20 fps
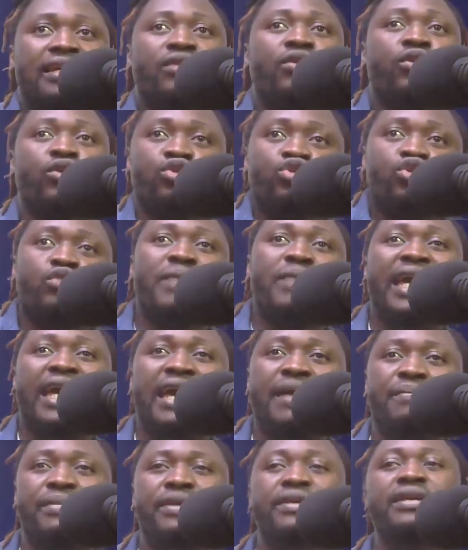No, so be
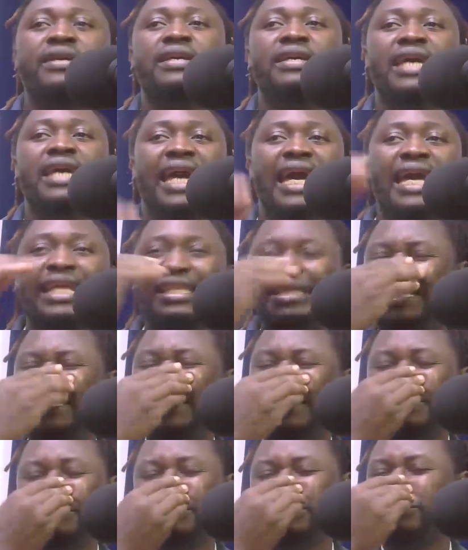can be. And
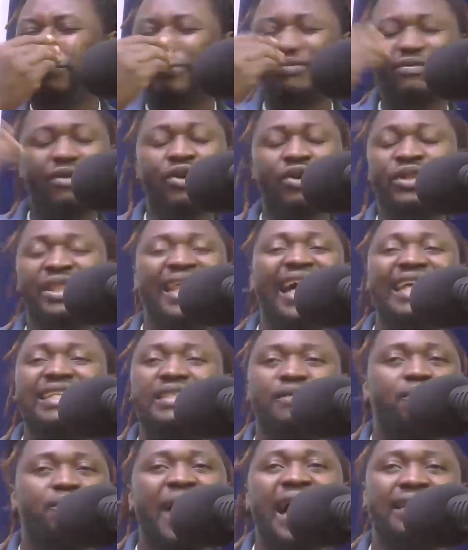see, on
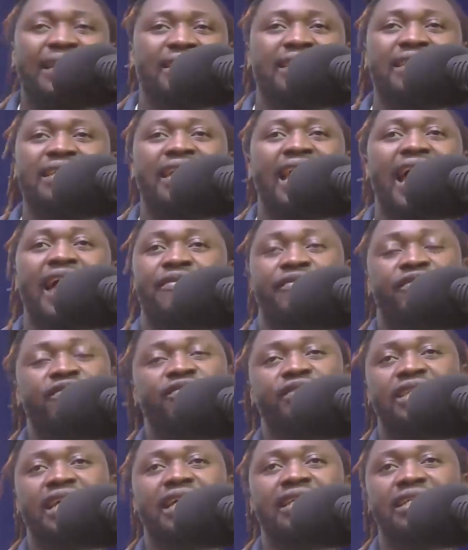that part, in there, I
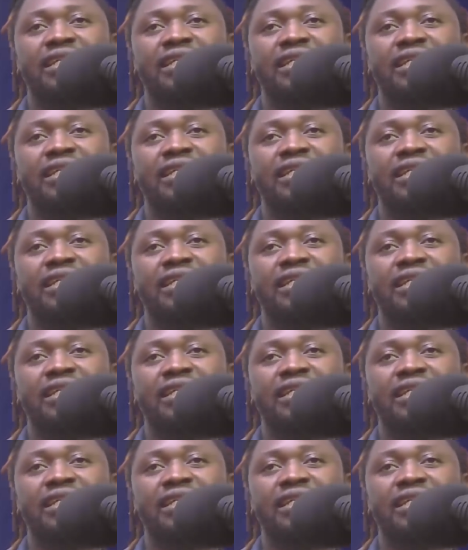feel say